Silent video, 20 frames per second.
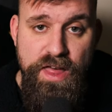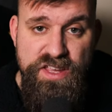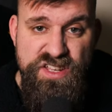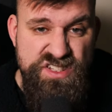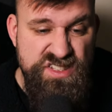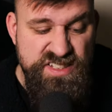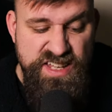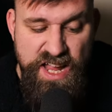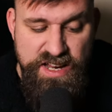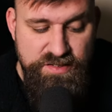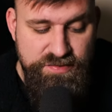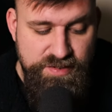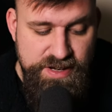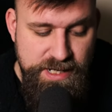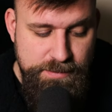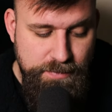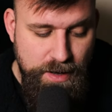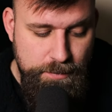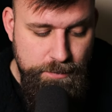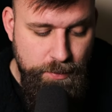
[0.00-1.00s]
you just gain a free
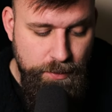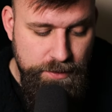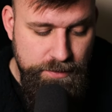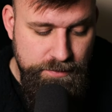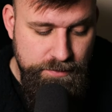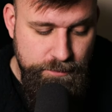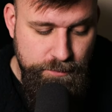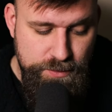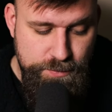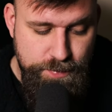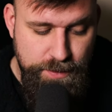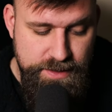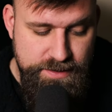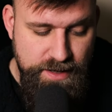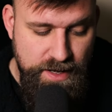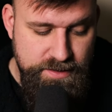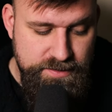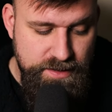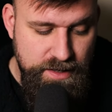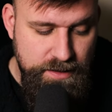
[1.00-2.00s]
command point, which is pretty
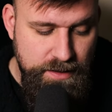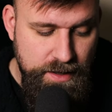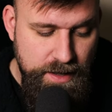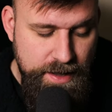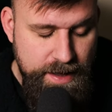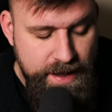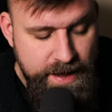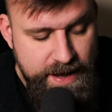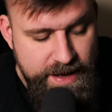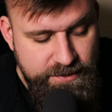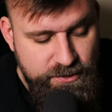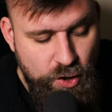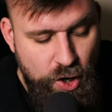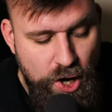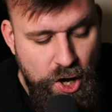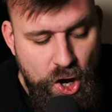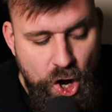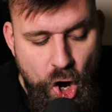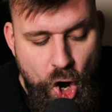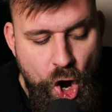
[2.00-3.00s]
tasty. He's
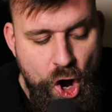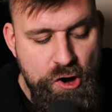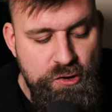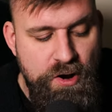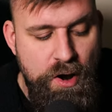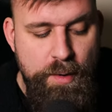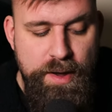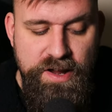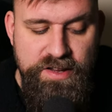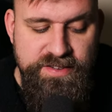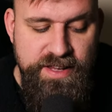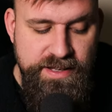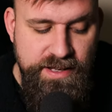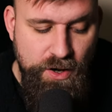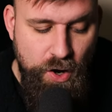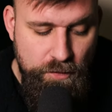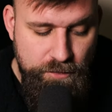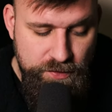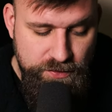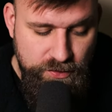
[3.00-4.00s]
got a heroic
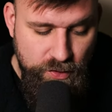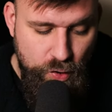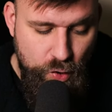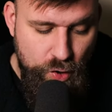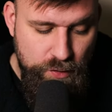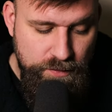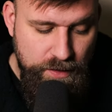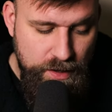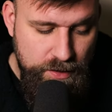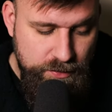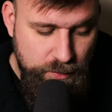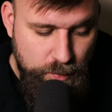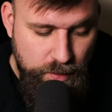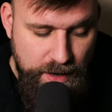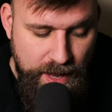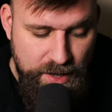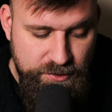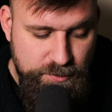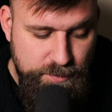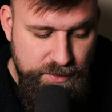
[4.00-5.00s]
senior officer aura. So
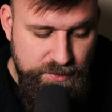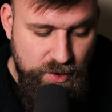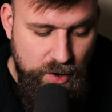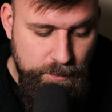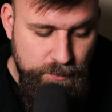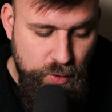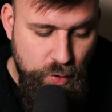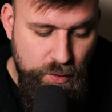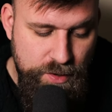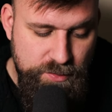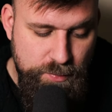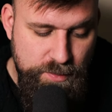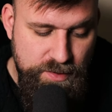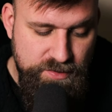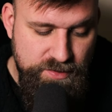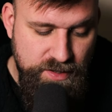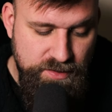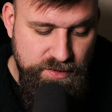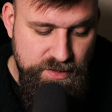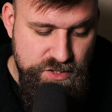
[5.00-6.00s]
while Astra Militarum coins with a
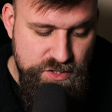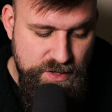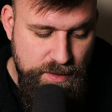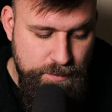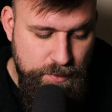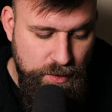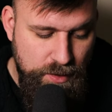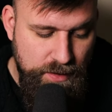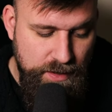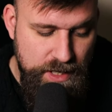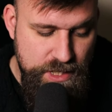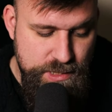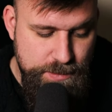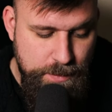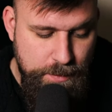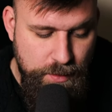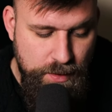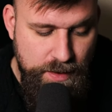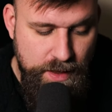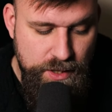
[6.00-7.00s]
6 inches of the model, each
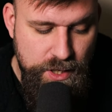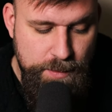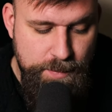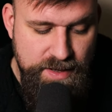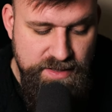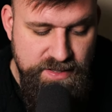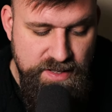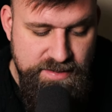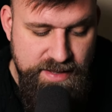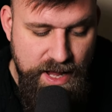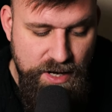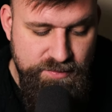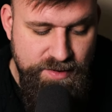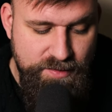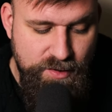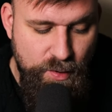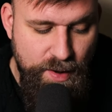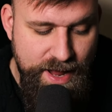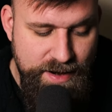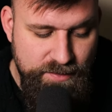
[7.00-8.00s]
model on that unit makes an attack,
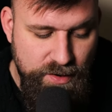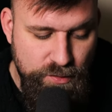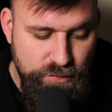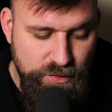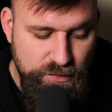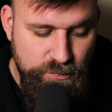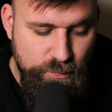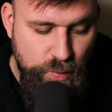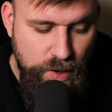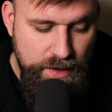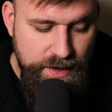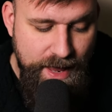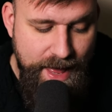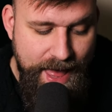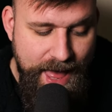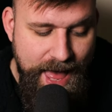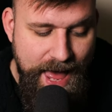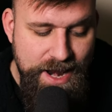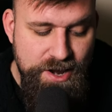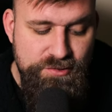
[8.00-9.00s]
reroll hit rolls of 1
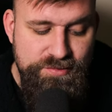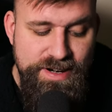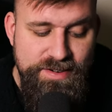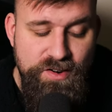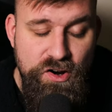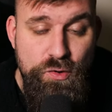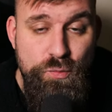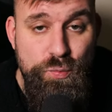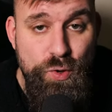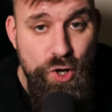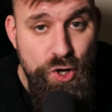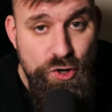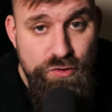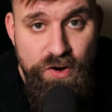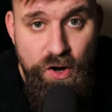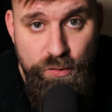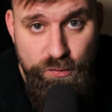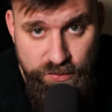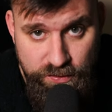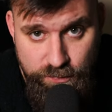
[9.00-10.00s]
and reroll wound
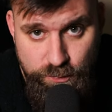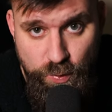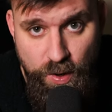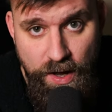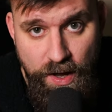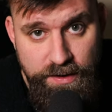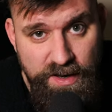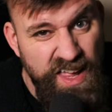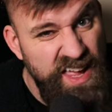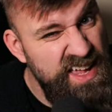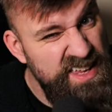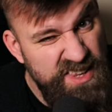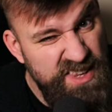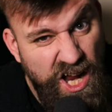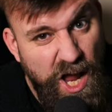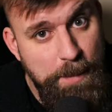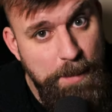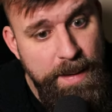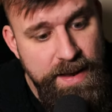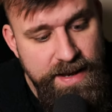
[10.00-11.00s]
rolls of 1,
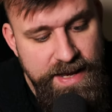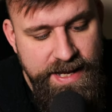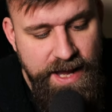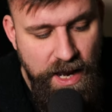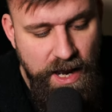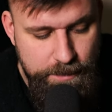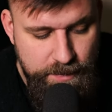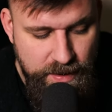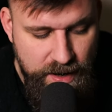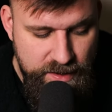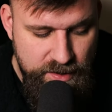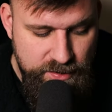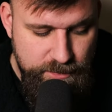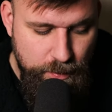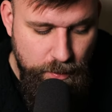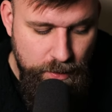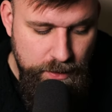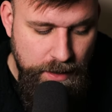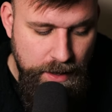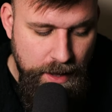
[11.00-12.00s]
like a mini Gulliman at this
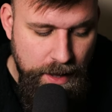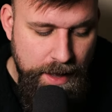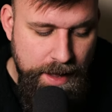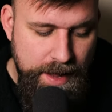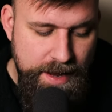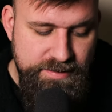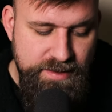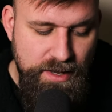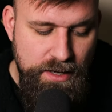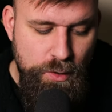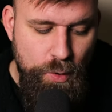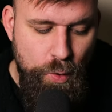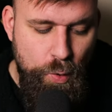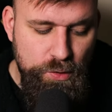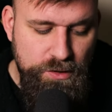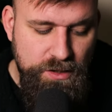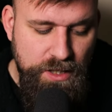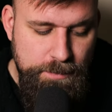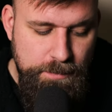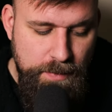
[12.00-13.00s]
point. He's the
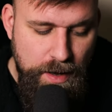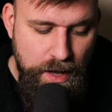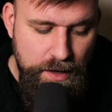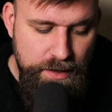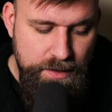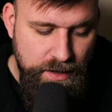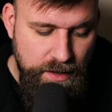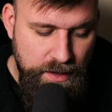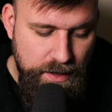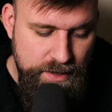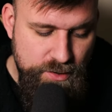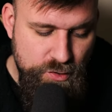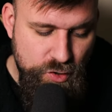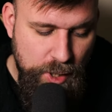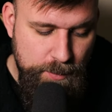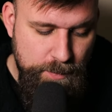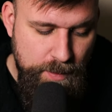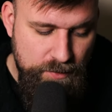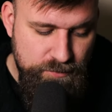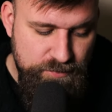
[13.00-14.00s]
Lord Commander. In your
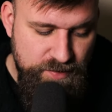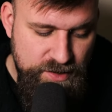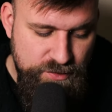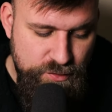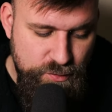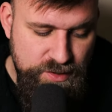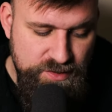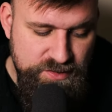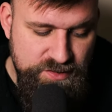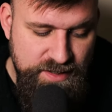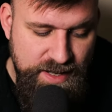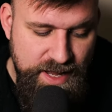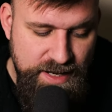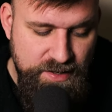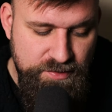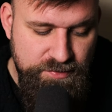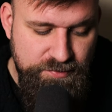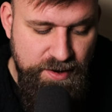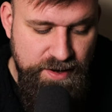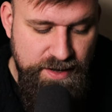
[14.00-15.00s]
command phase, you can
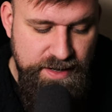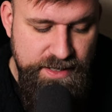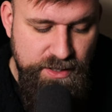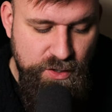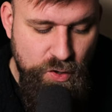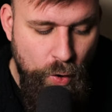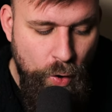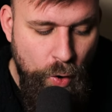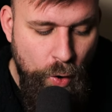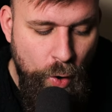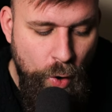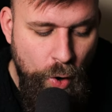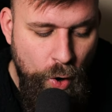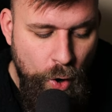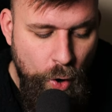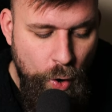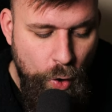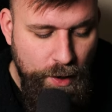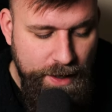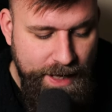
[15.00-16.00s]
select a friendly corps
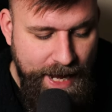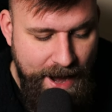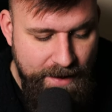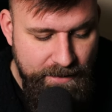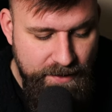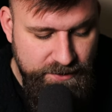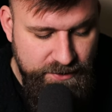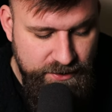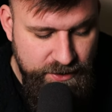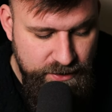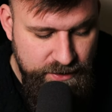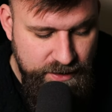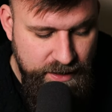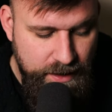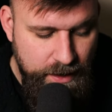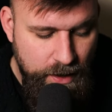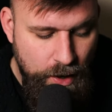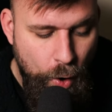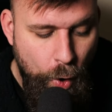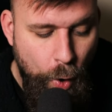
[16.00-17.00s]
or character
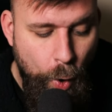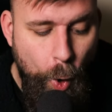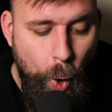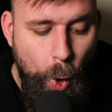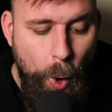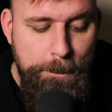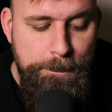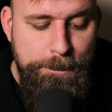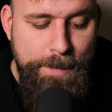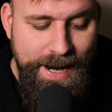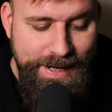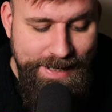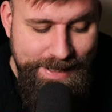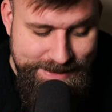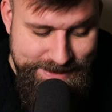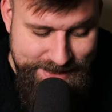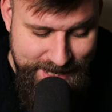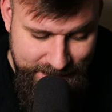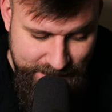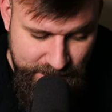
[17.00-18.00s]
unit or battle
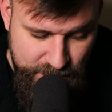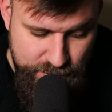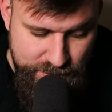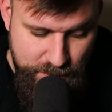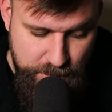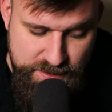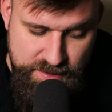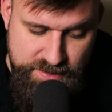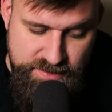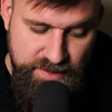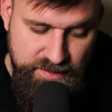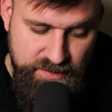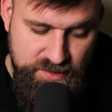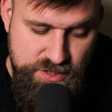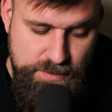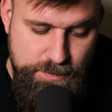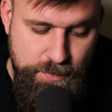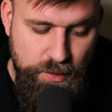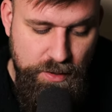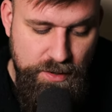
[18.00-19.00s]
tank unit within 6 inches
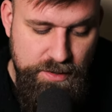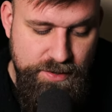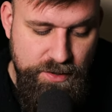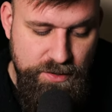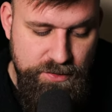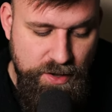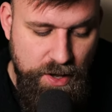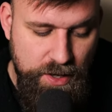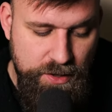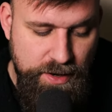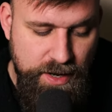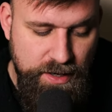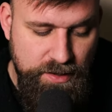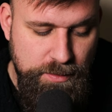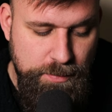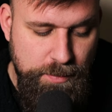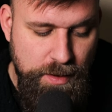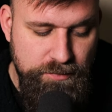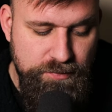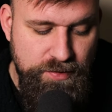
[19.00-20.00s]
of the model until the start of your next
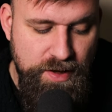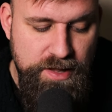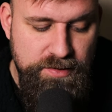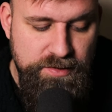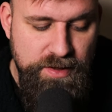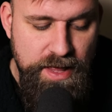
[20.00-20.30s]
command phase.